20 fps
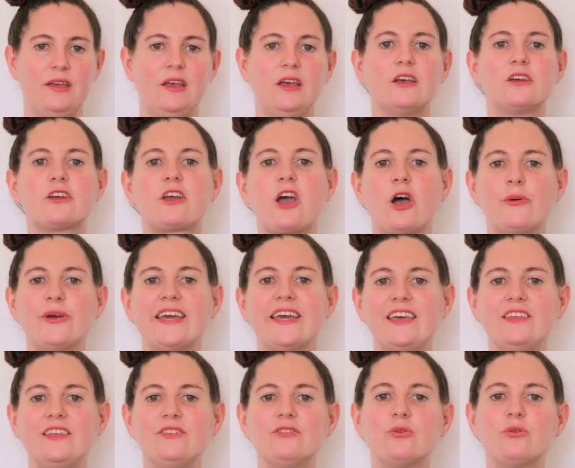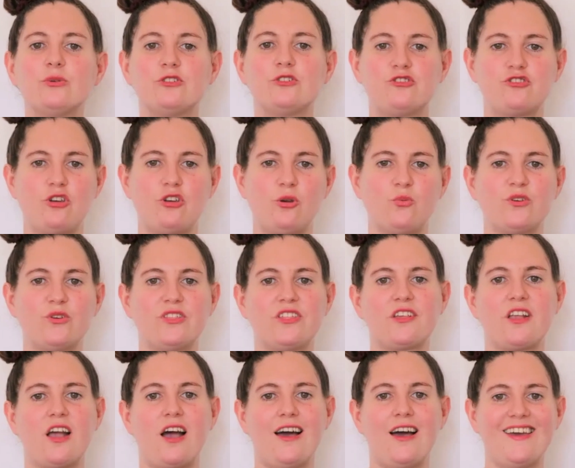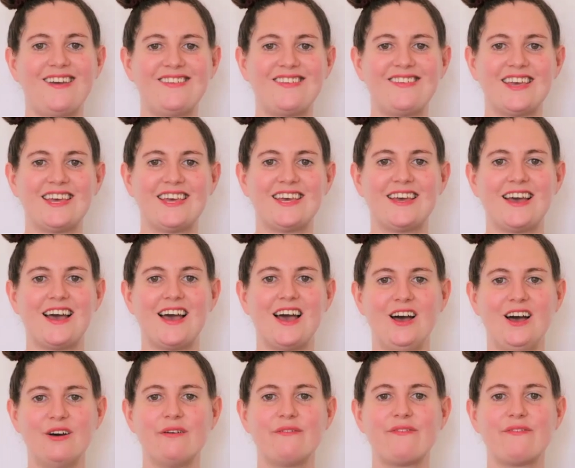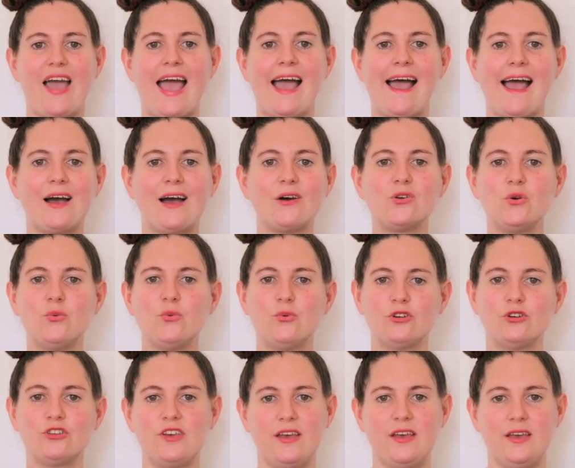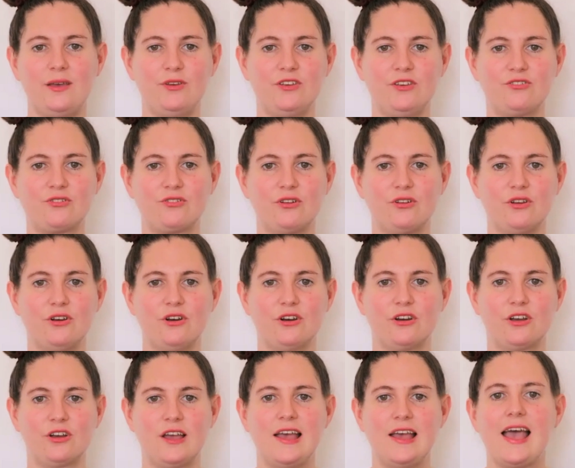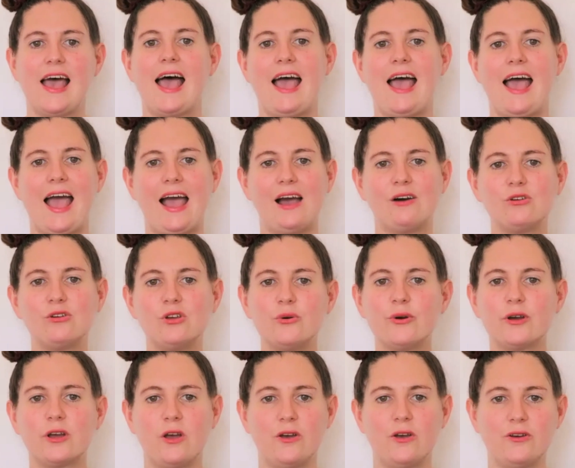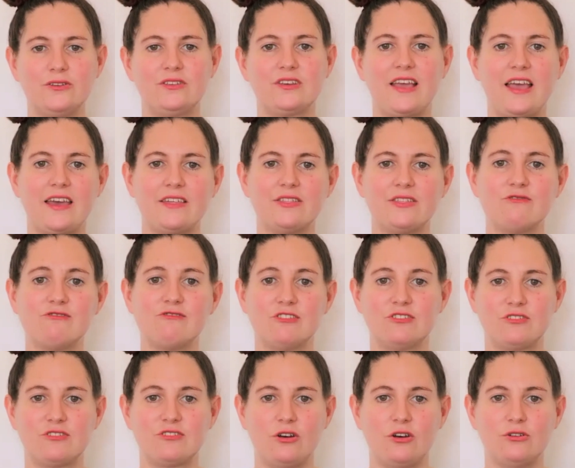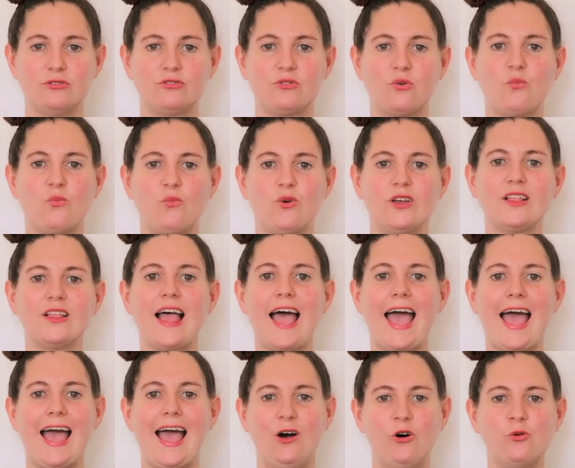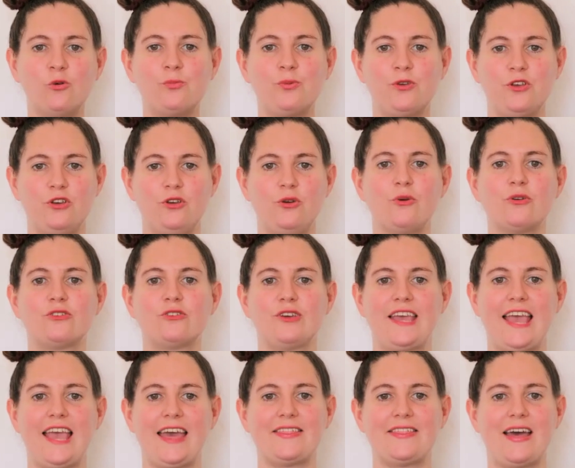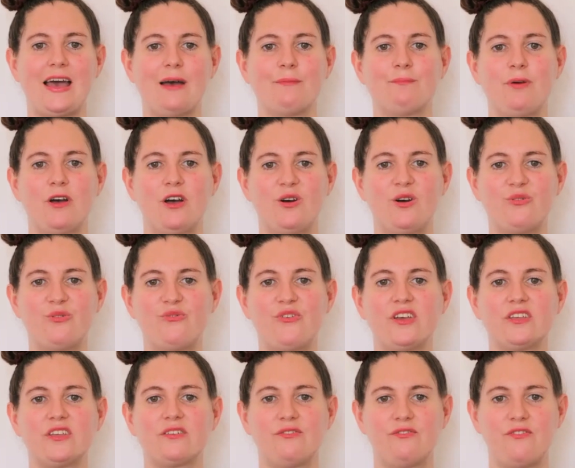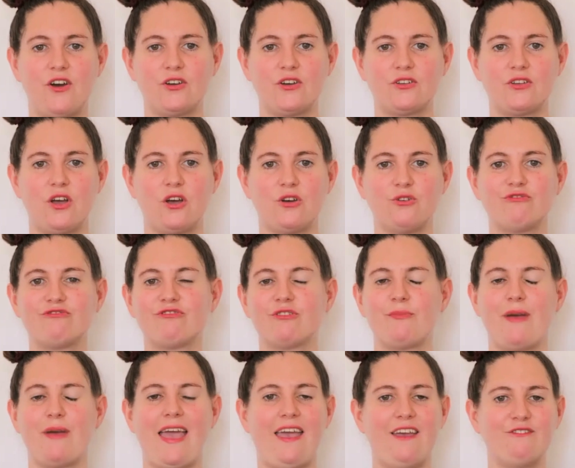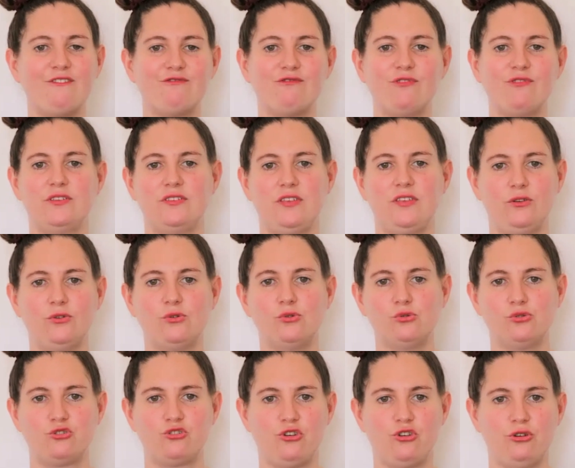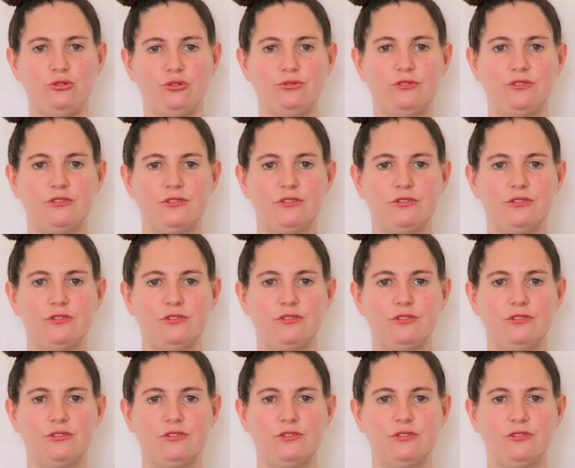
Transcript: Going into a shoot with an idea of how you want your image to look, how you are going to get the results will help you to get that perfect photo from every single shoot.